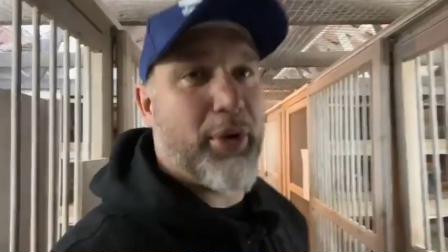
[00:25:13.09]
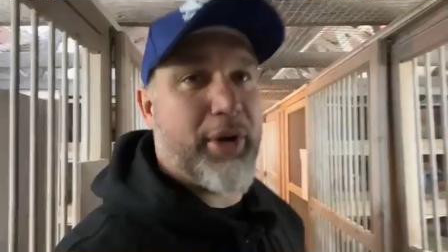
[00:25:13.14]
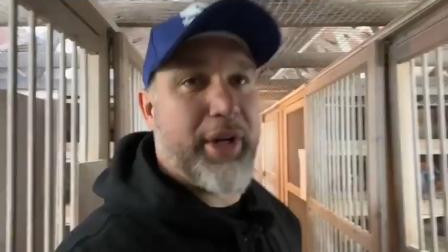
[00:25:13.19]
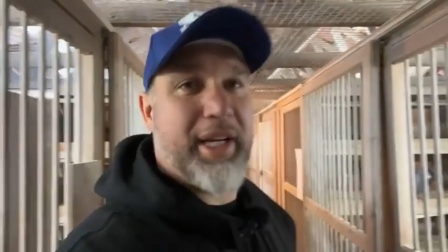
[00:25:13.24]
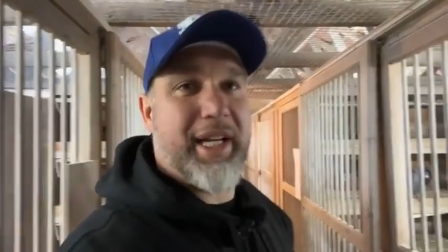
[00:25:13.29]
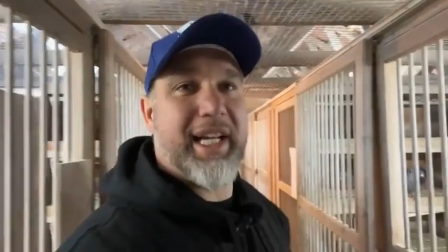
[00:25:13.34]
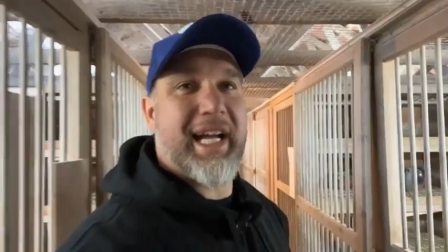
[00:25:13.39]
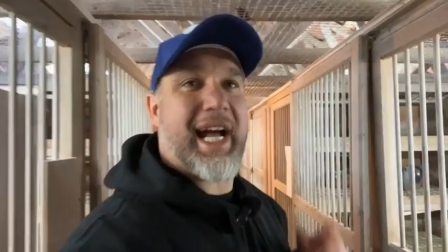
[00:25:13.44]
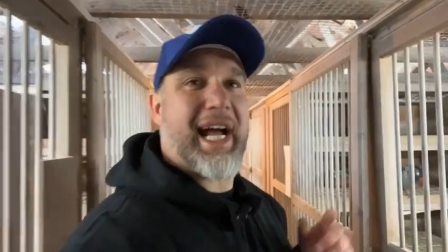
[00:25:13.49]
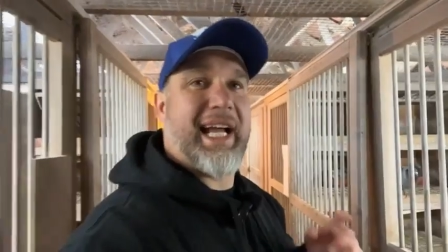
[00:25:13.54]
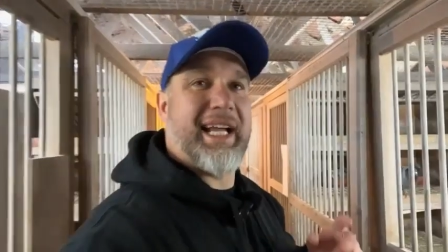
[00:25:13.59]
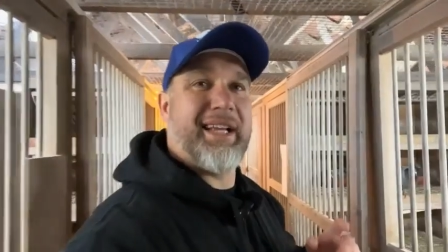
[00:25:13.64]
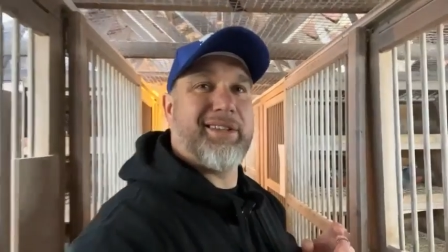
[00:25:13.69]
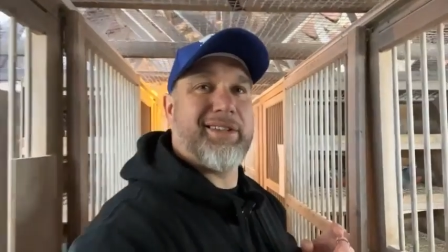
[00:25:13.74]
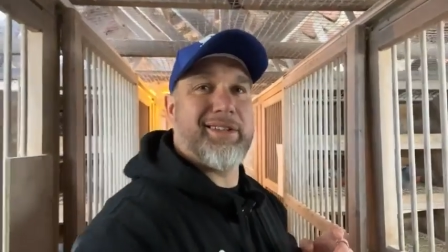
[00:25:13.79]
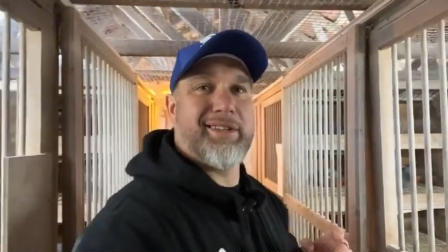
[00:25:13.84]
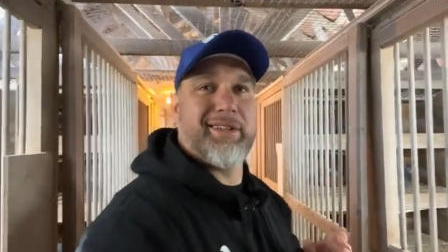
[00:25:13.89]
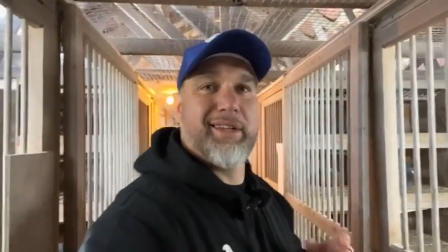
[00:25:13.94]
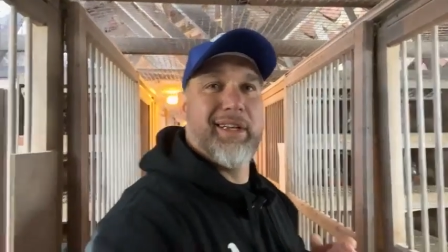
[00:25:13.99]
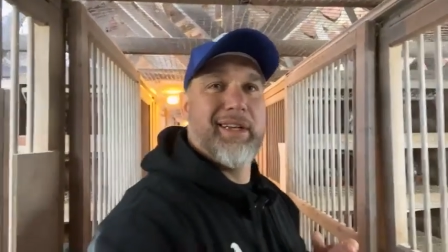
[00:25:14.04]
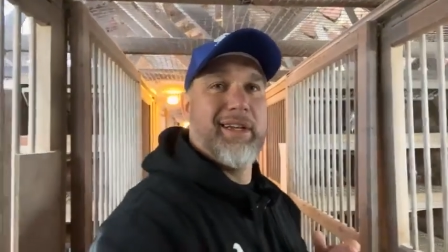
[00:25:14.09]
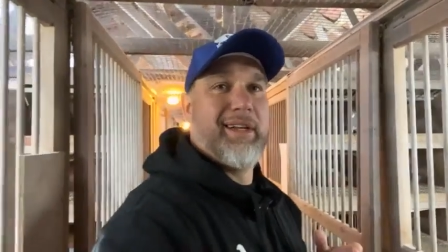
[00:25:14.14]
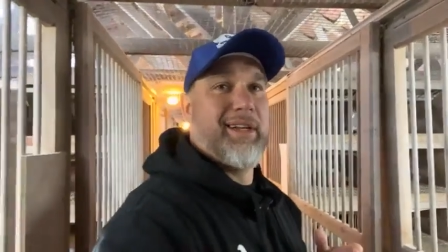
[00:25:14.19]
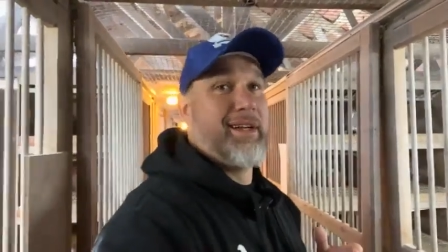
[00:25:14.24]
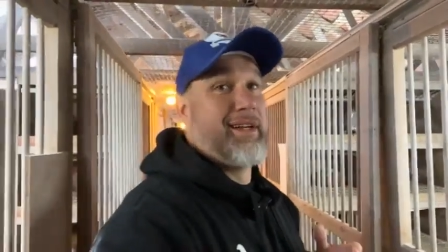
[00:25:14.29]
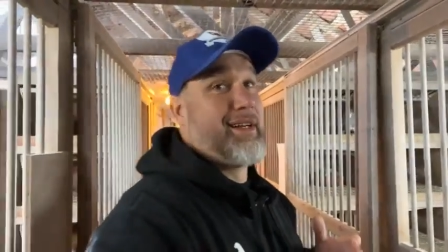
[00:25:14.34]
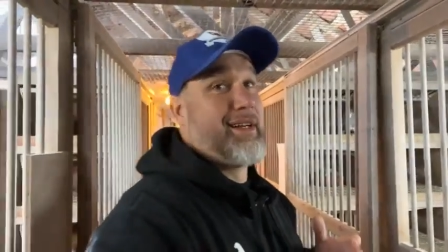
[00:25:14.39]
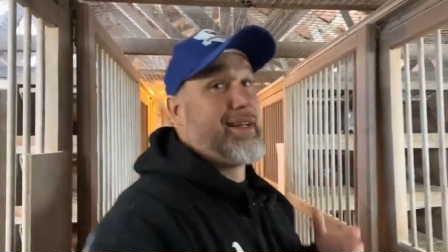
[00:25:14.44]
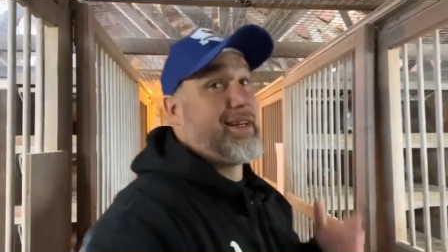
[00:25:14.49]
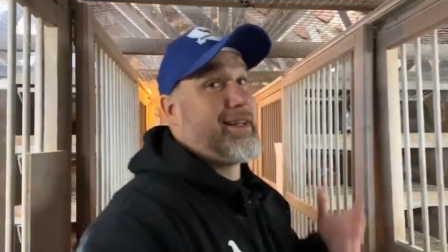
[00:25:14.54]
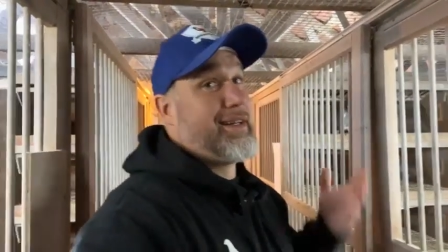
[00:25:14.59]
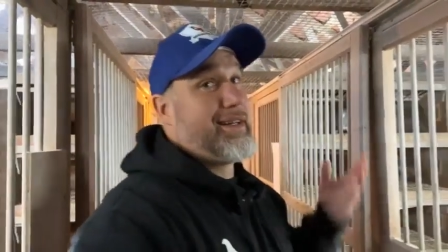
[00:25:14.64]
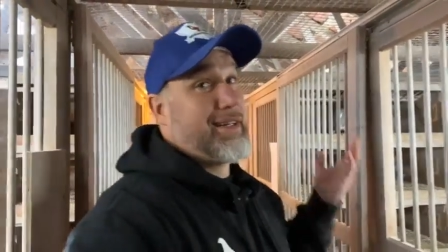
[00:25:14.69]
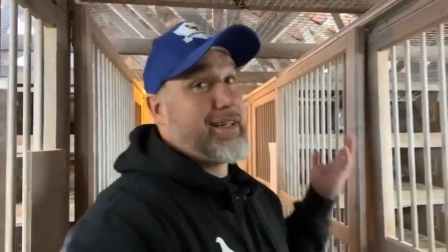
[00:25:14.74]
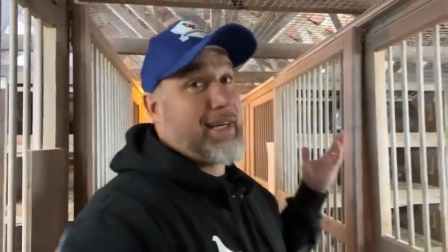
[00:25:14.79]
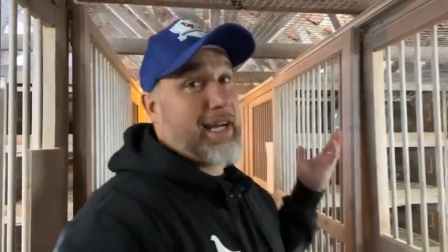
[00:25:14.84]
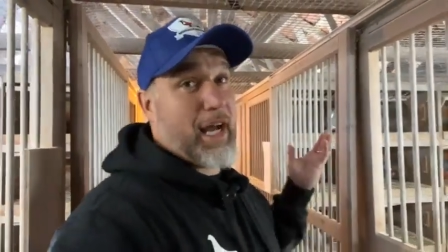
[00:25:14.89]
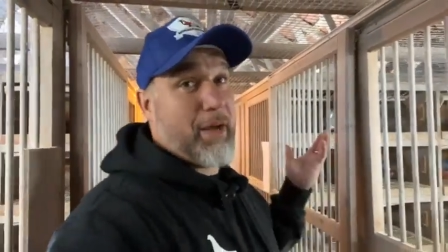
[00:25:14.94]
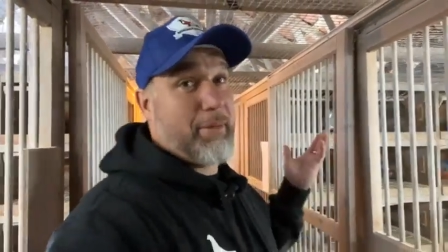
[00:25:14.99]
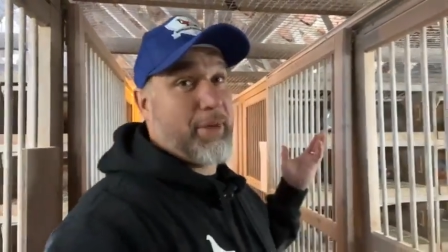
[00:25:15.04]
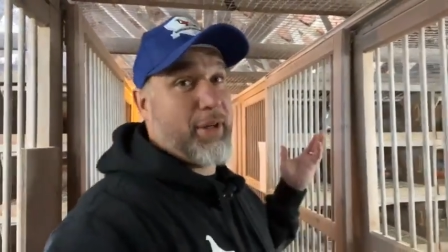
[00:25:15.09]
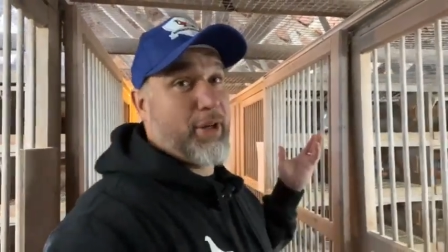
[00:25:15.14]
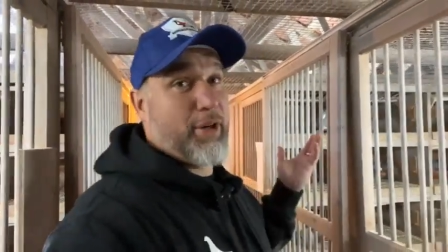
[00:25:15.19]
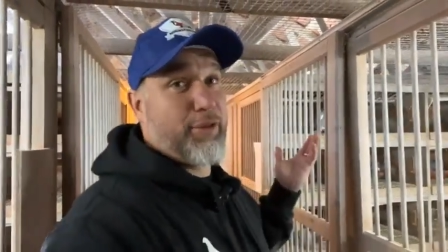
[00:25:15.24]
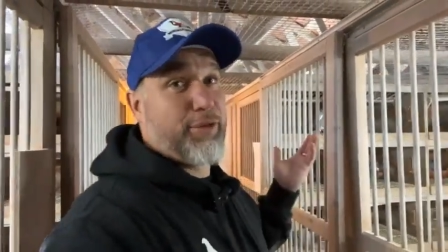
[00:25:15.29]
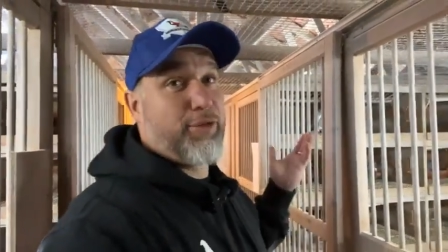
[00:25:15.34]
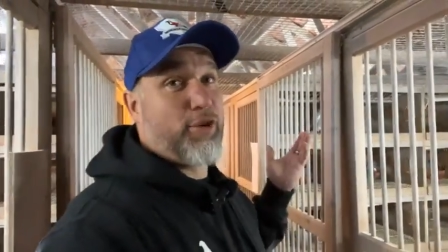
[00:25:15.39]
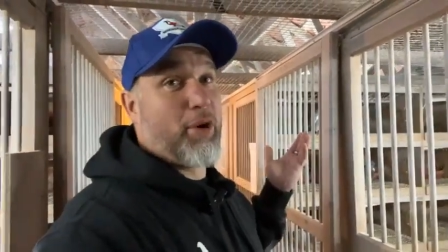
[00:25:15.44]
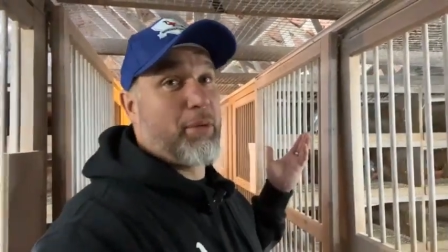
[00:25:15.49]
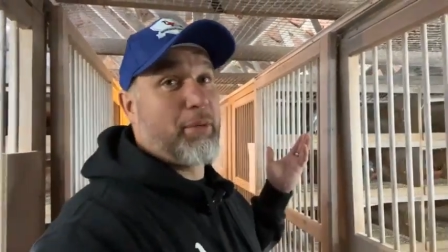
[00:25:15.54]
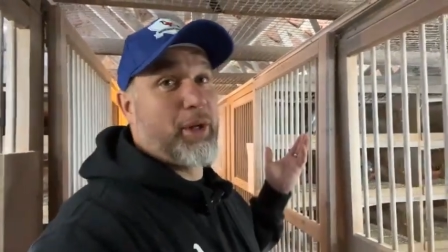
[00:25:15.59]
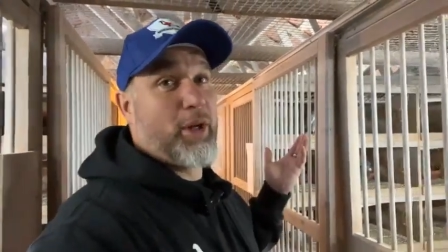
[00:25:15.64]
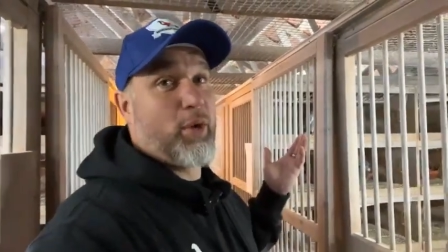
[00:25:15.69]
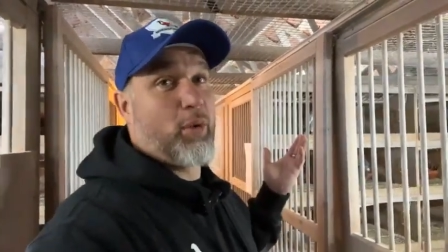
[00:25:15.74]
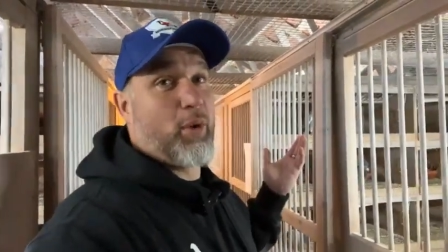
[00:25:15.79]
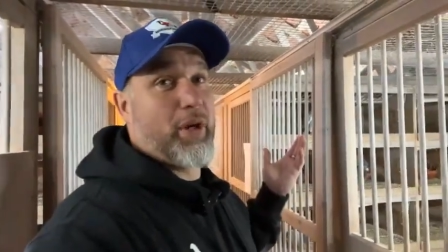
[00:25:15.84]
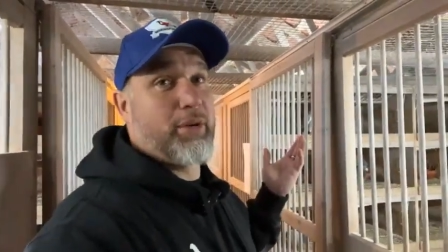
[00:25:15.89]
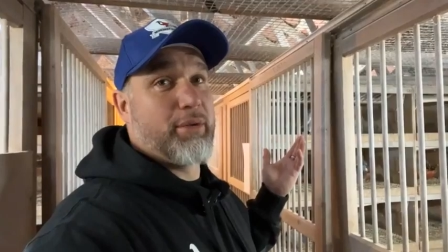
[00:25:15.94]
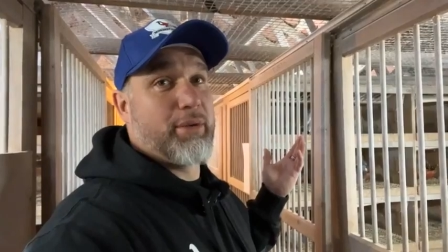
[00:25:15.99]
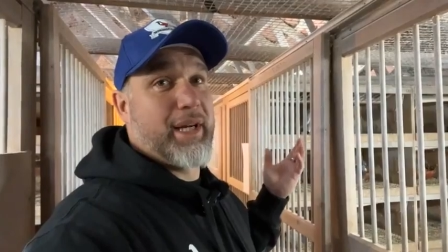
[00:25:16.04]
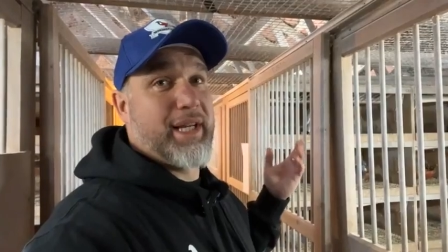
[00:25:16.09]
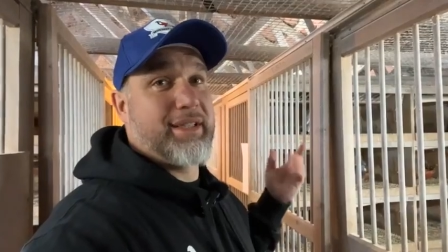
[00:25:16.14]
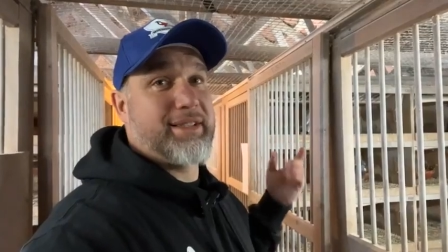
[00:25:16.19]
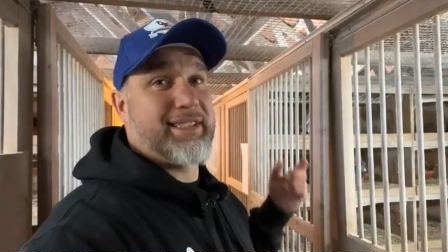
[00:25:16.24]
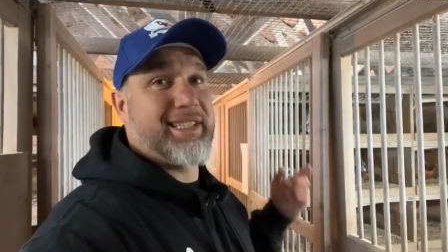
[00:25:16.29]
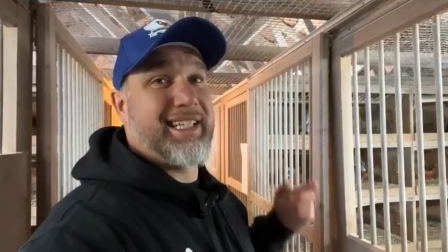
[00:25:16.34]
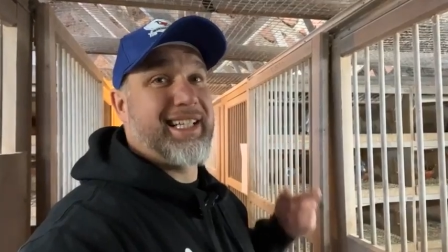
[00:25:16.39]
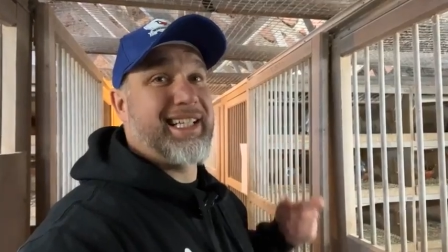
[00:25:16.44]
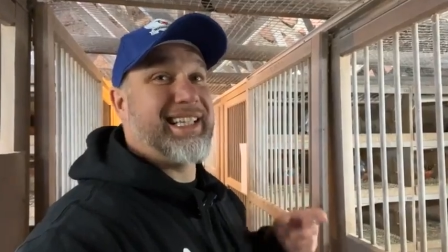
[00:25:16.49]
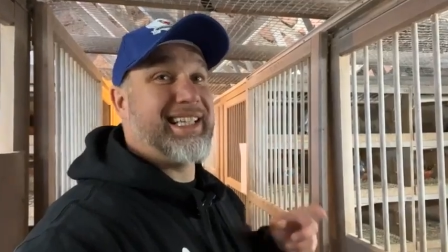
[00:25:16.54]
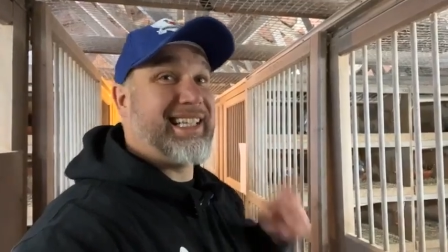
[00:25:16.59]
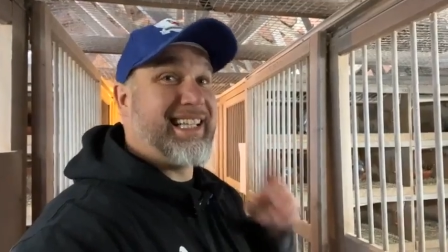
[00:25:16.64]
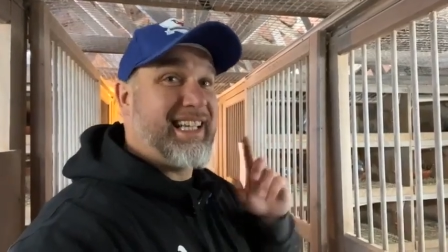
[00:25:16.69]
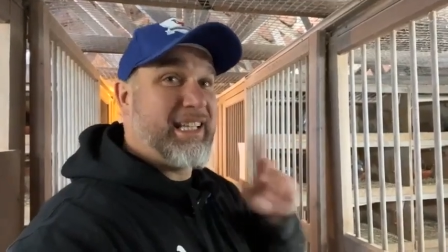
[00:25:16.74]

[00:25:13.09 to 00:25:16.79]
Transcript: pudding, guys. I'm here, Formula One racing.